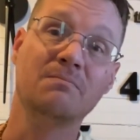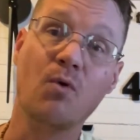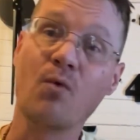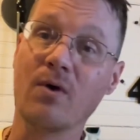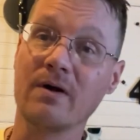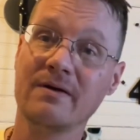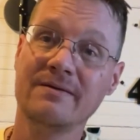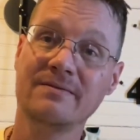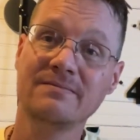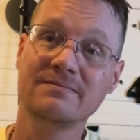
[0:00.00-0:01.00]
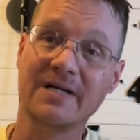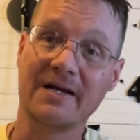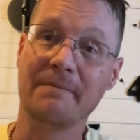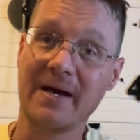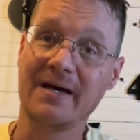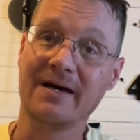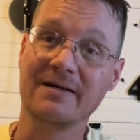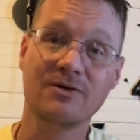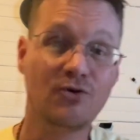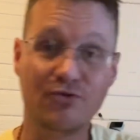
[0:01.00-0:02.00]
more than a
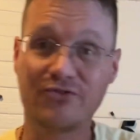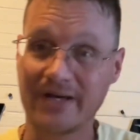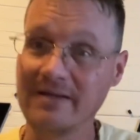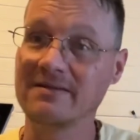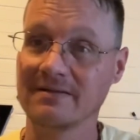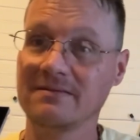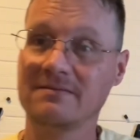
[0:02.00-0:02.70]
man who's taken.